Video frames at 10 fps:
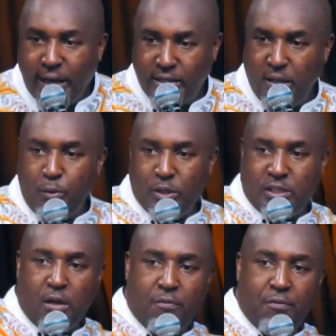dip
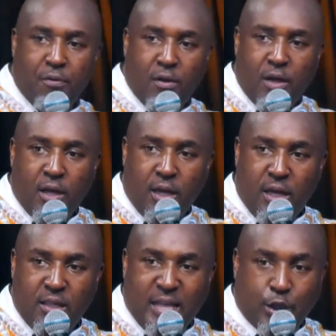yourself
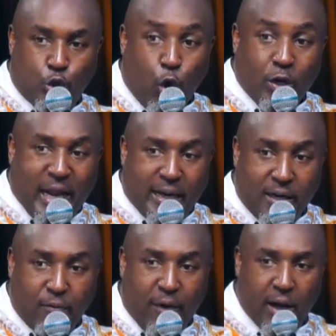in the Jordan
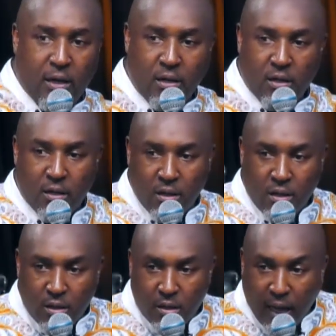River.
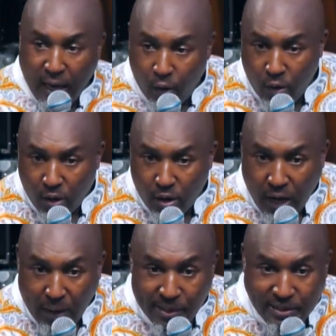Hello?
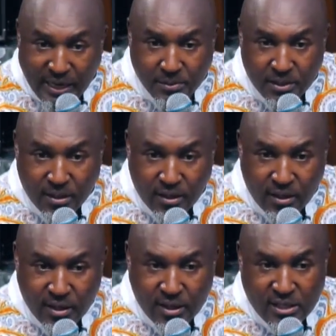How many times?
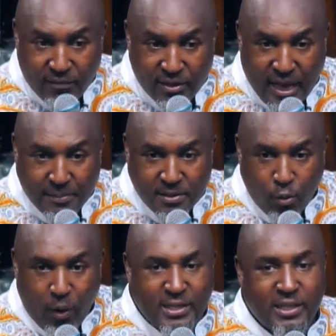Seven times.
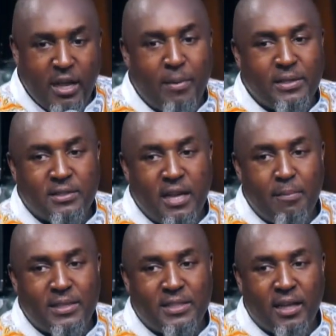What did
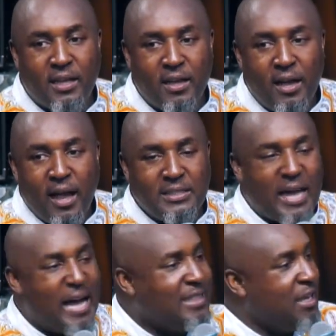Naaman say? And are there no